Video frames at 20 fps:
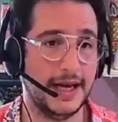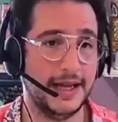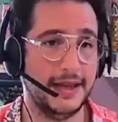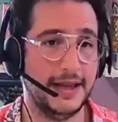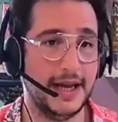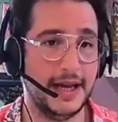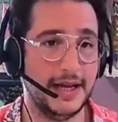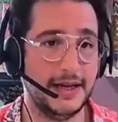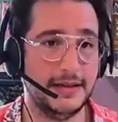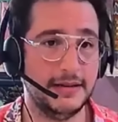
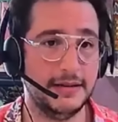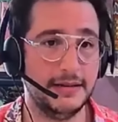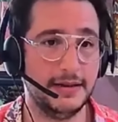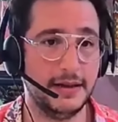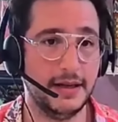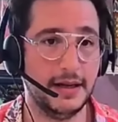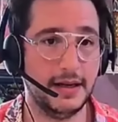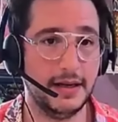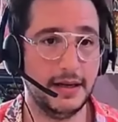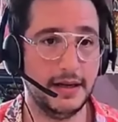And
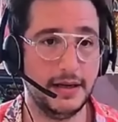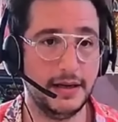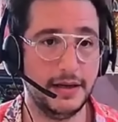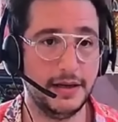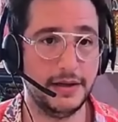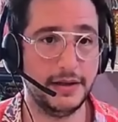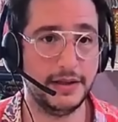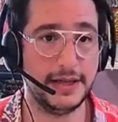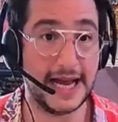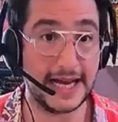then
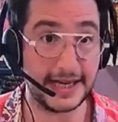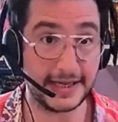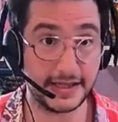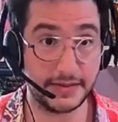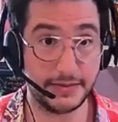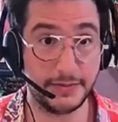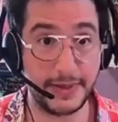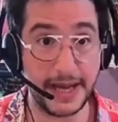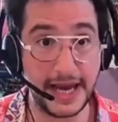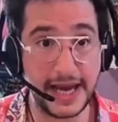
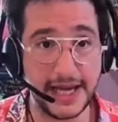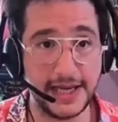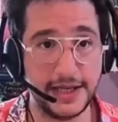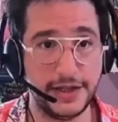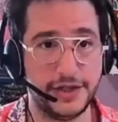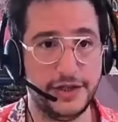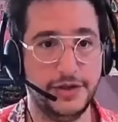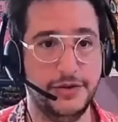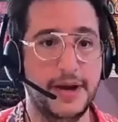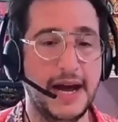next
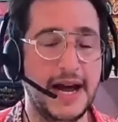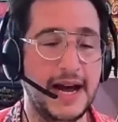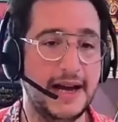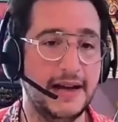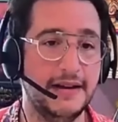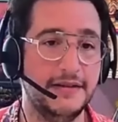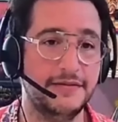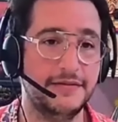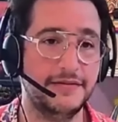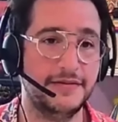page you
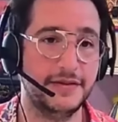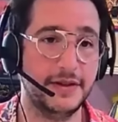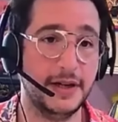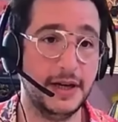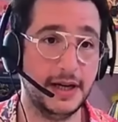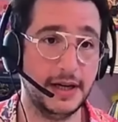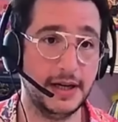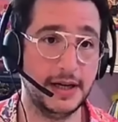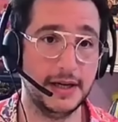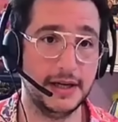have,
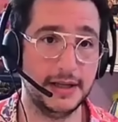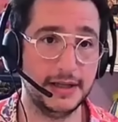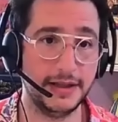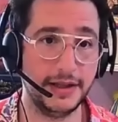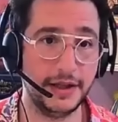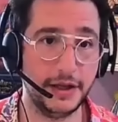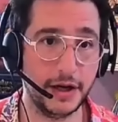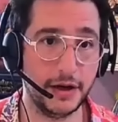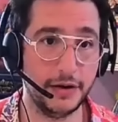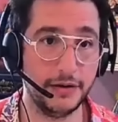
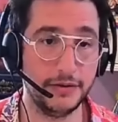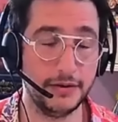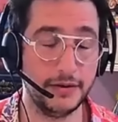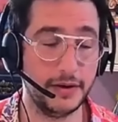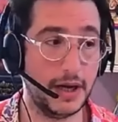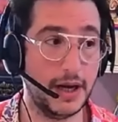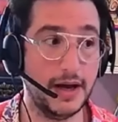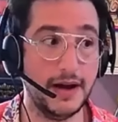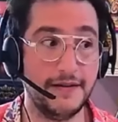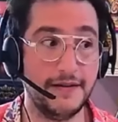you know,